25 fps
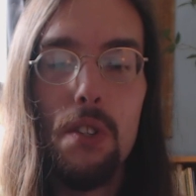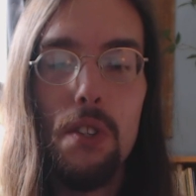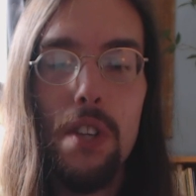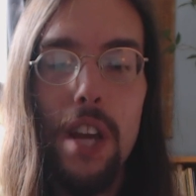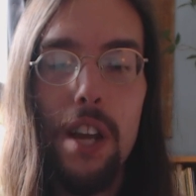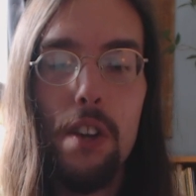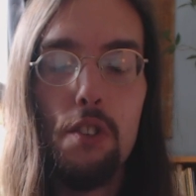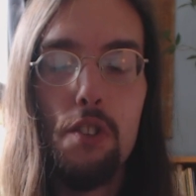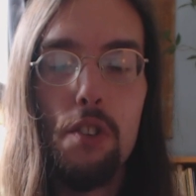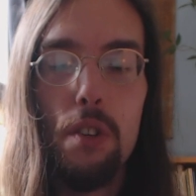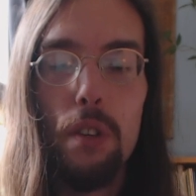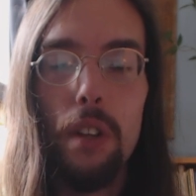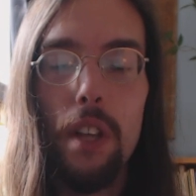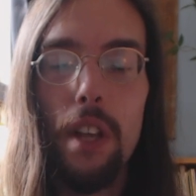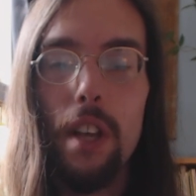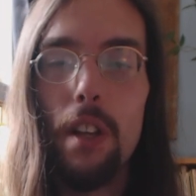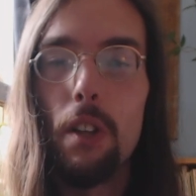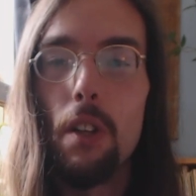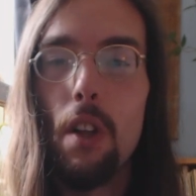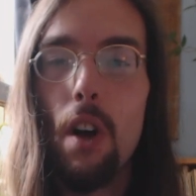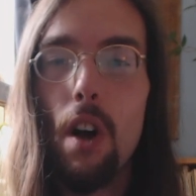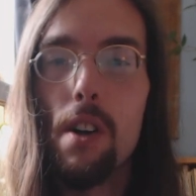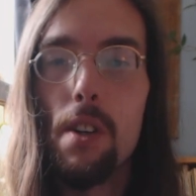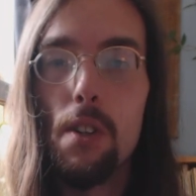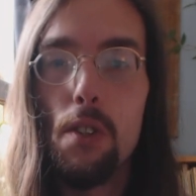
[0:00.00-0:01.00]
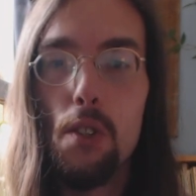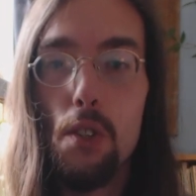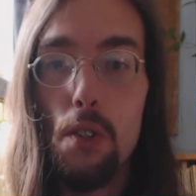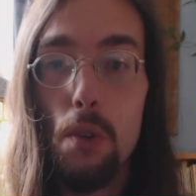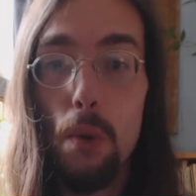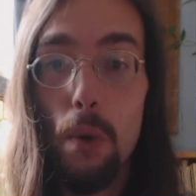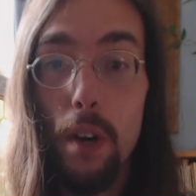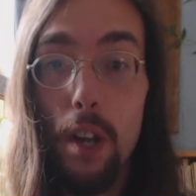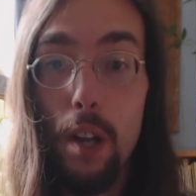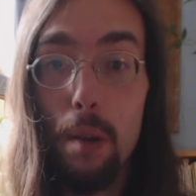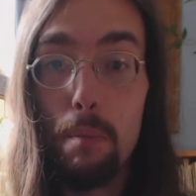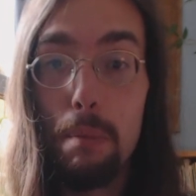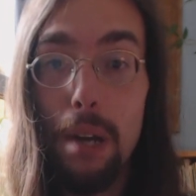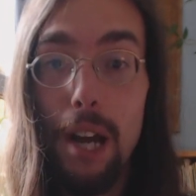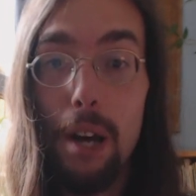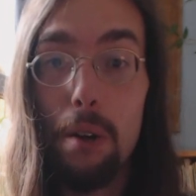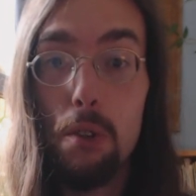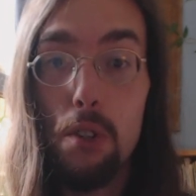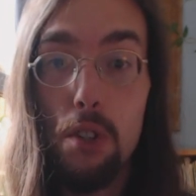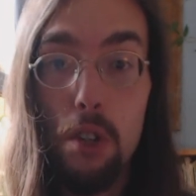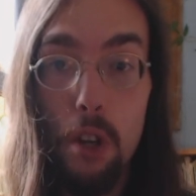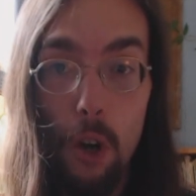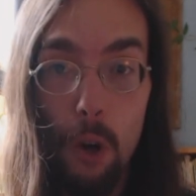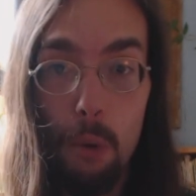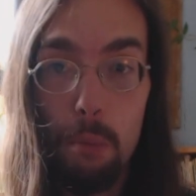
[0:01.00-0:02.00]
essentially a long story
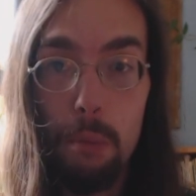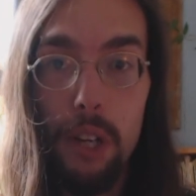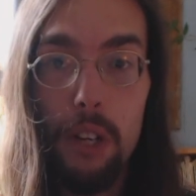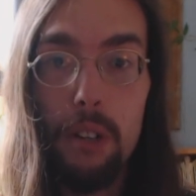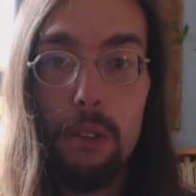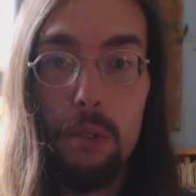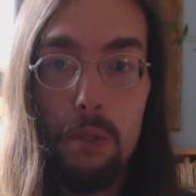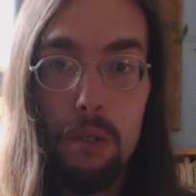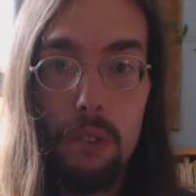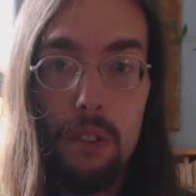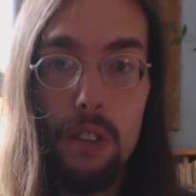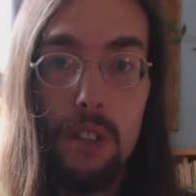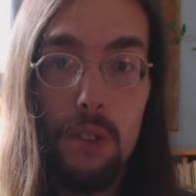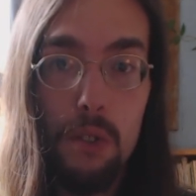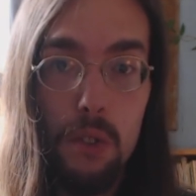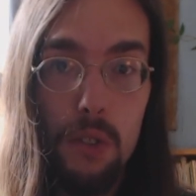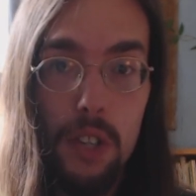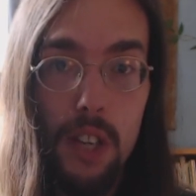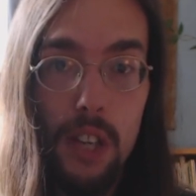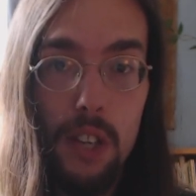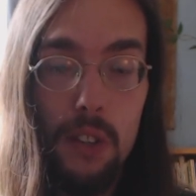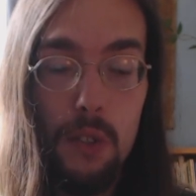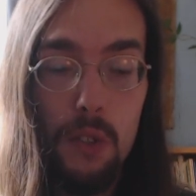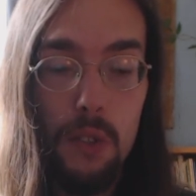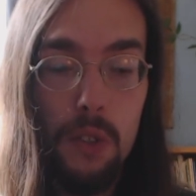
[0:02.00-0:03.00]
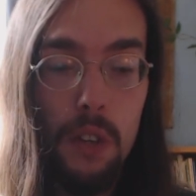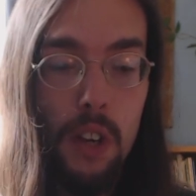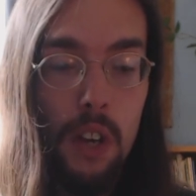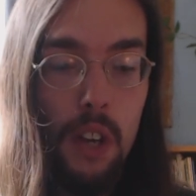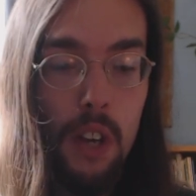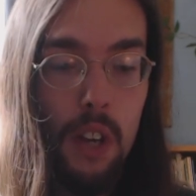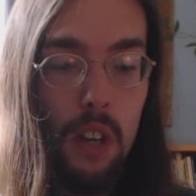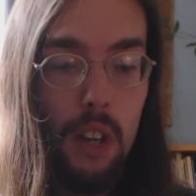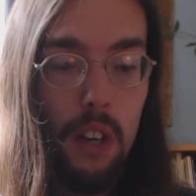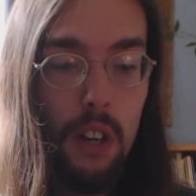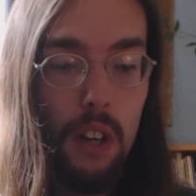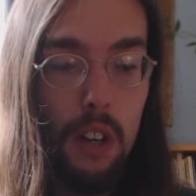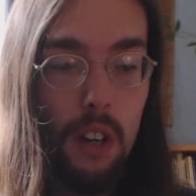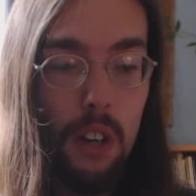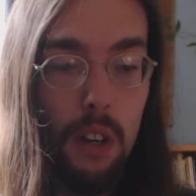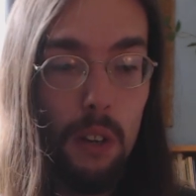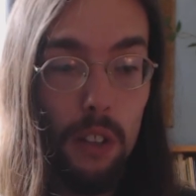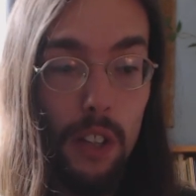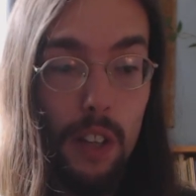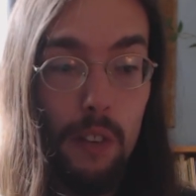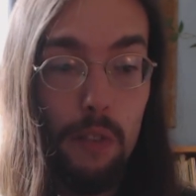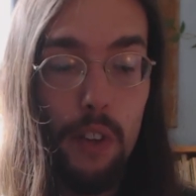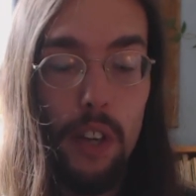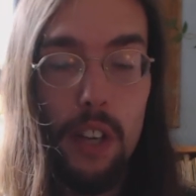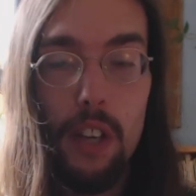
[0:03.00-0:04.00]
about Tobit, who's he's, he's uh,
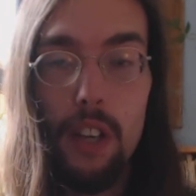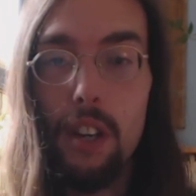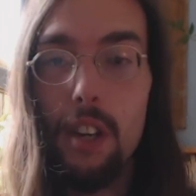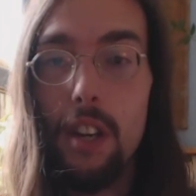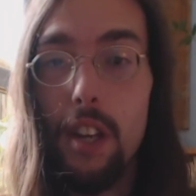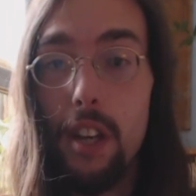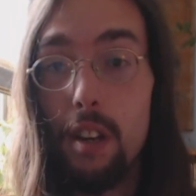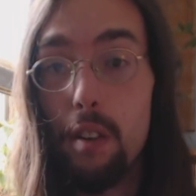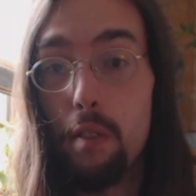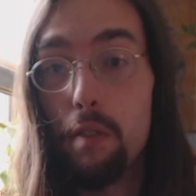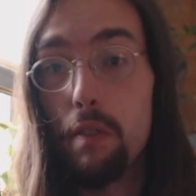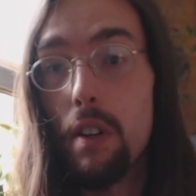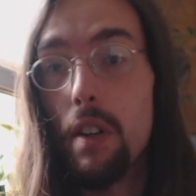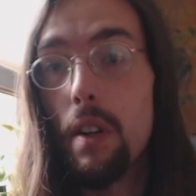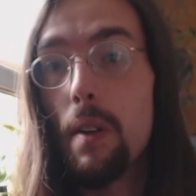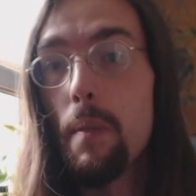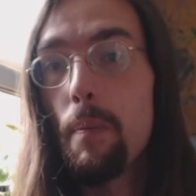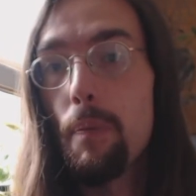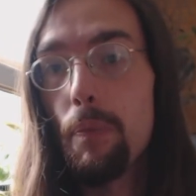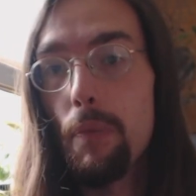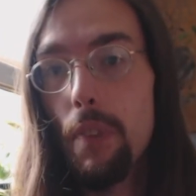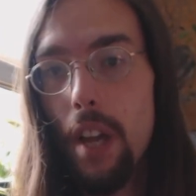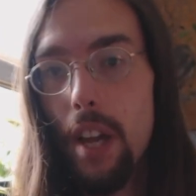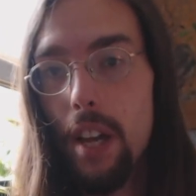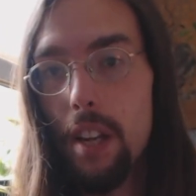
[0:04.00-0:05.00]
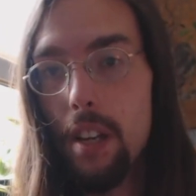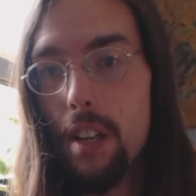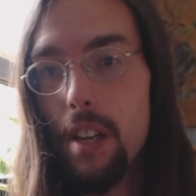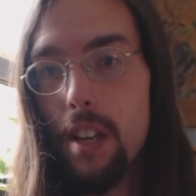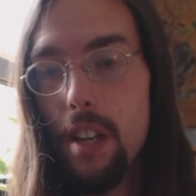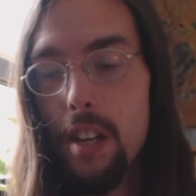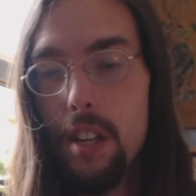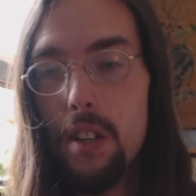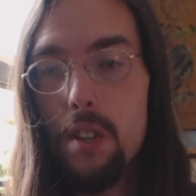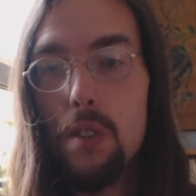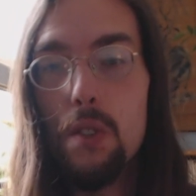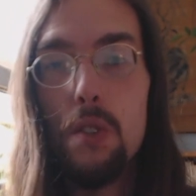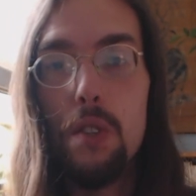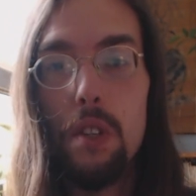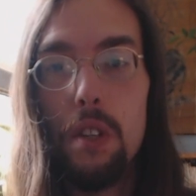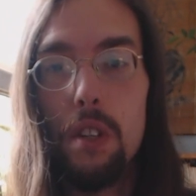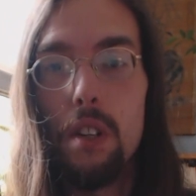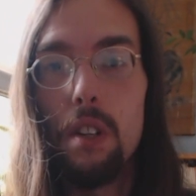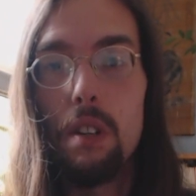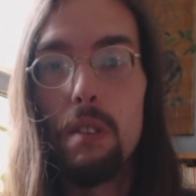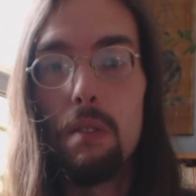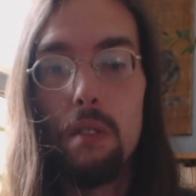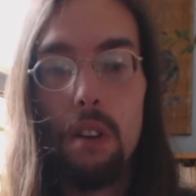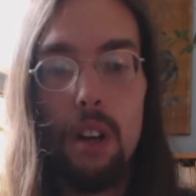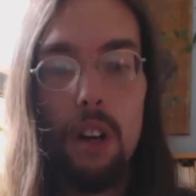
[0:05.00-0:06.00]
living in Nineveh, and he's
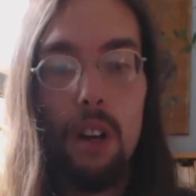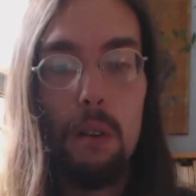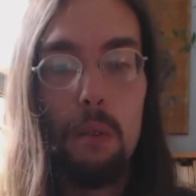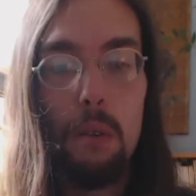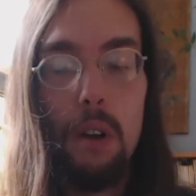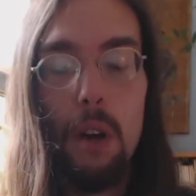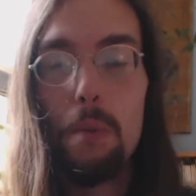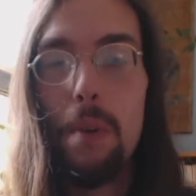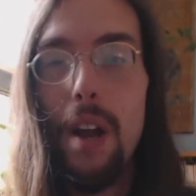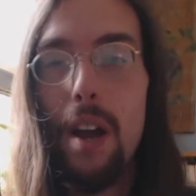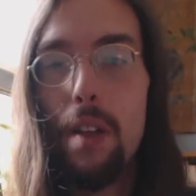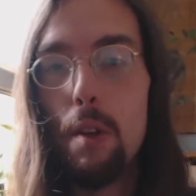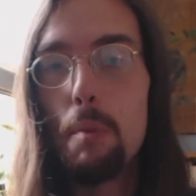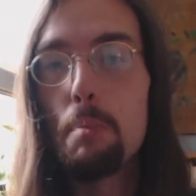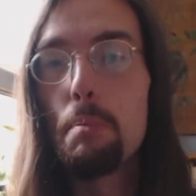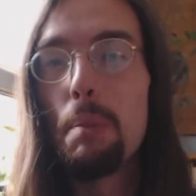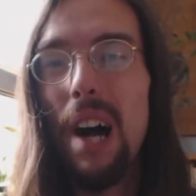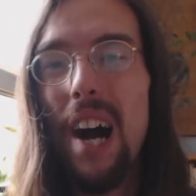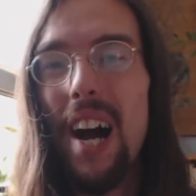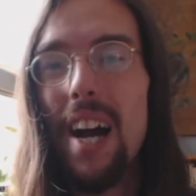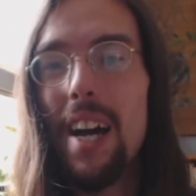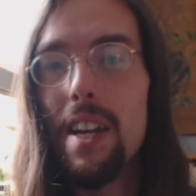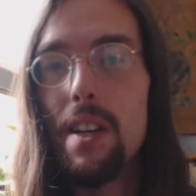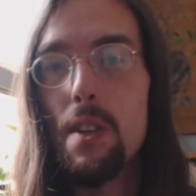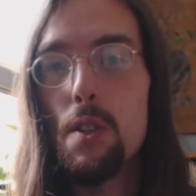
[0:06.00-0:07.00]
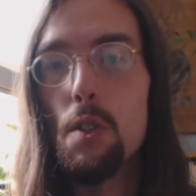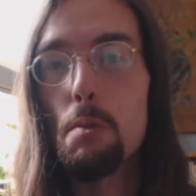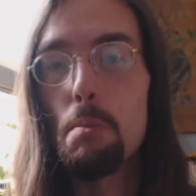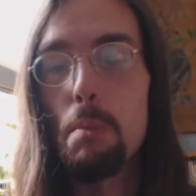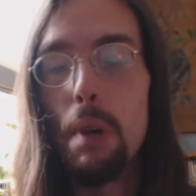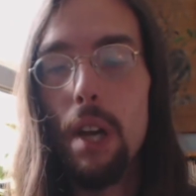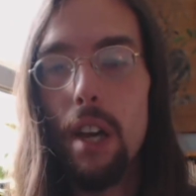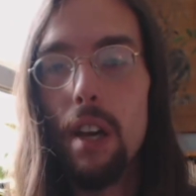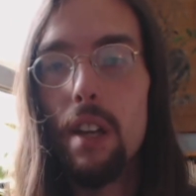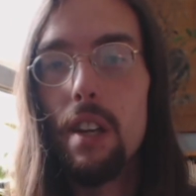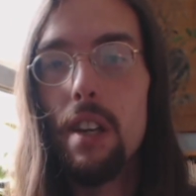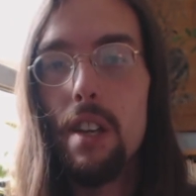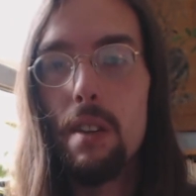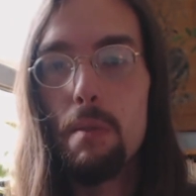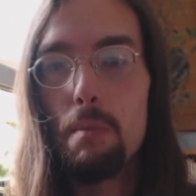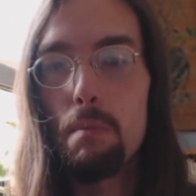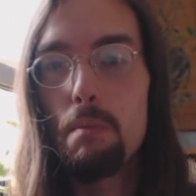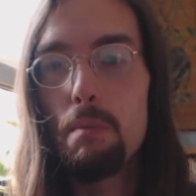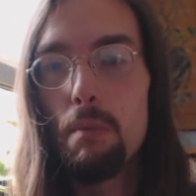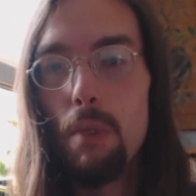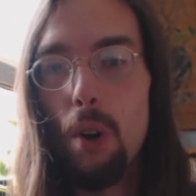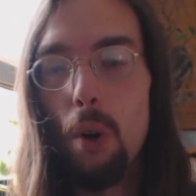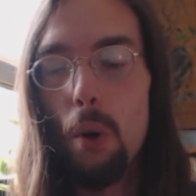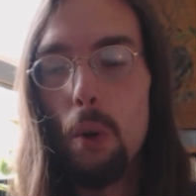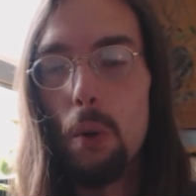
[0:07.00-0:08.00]
a, a, a, rather pious man. He
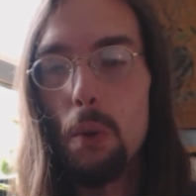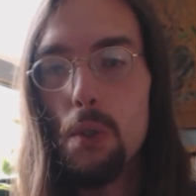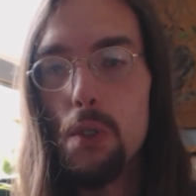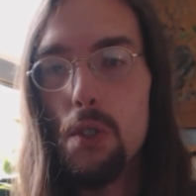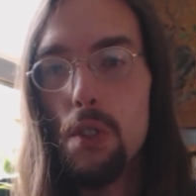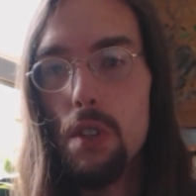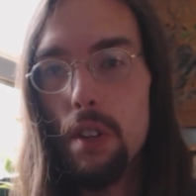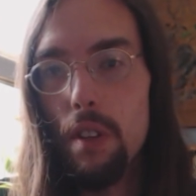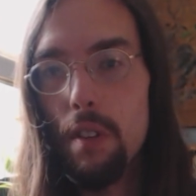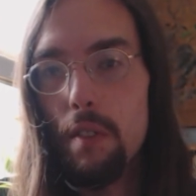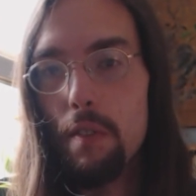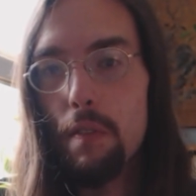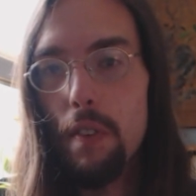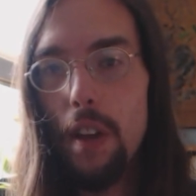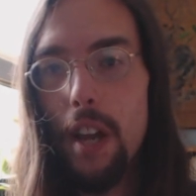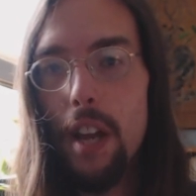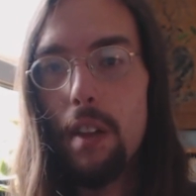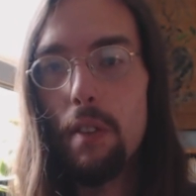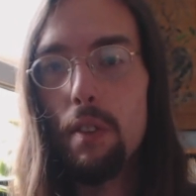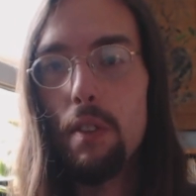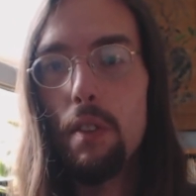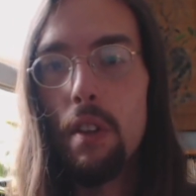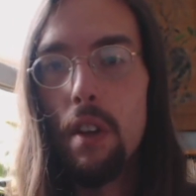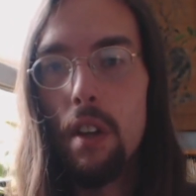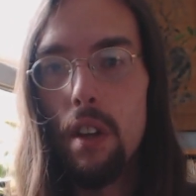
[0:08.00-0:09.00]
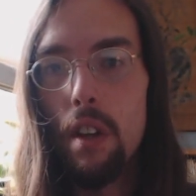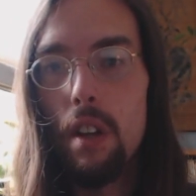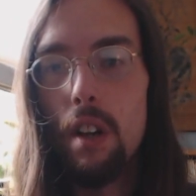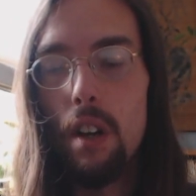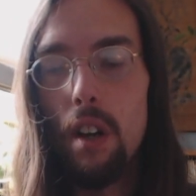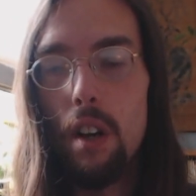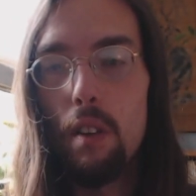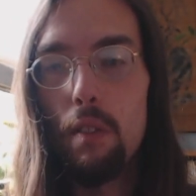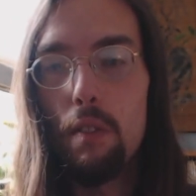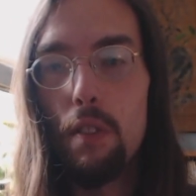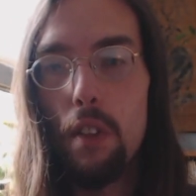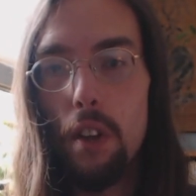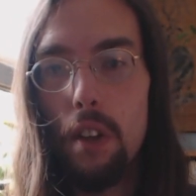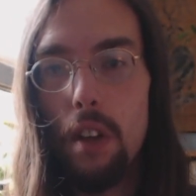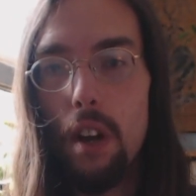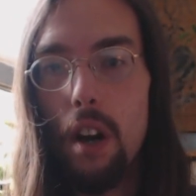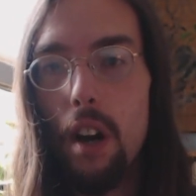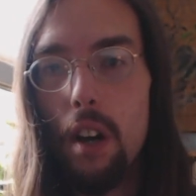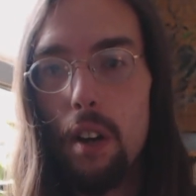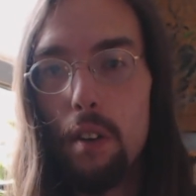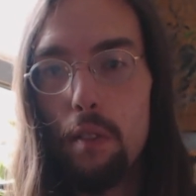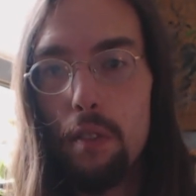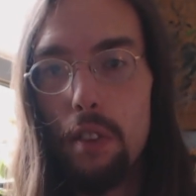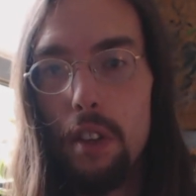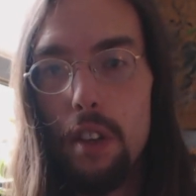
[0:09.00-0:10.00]
holds to the faith of the
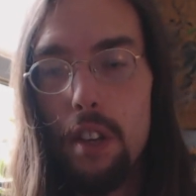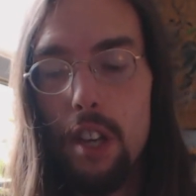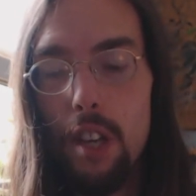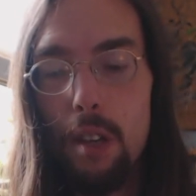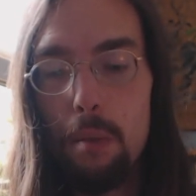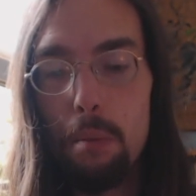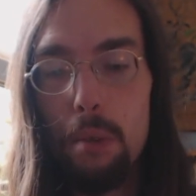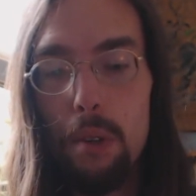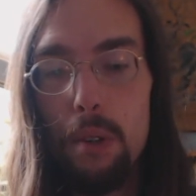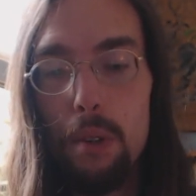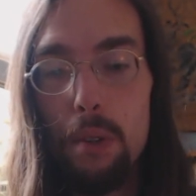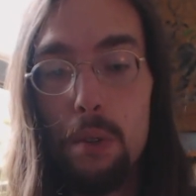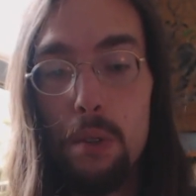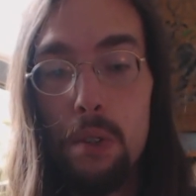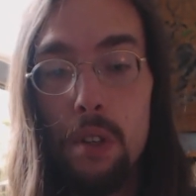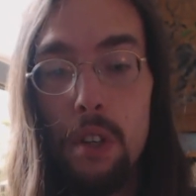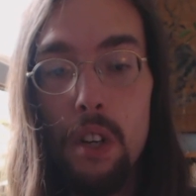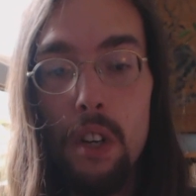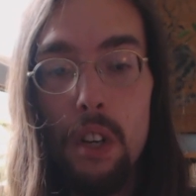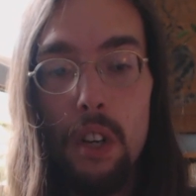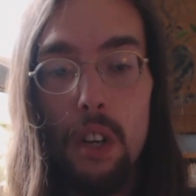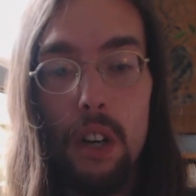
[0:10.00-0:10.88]
God of the Hebrews.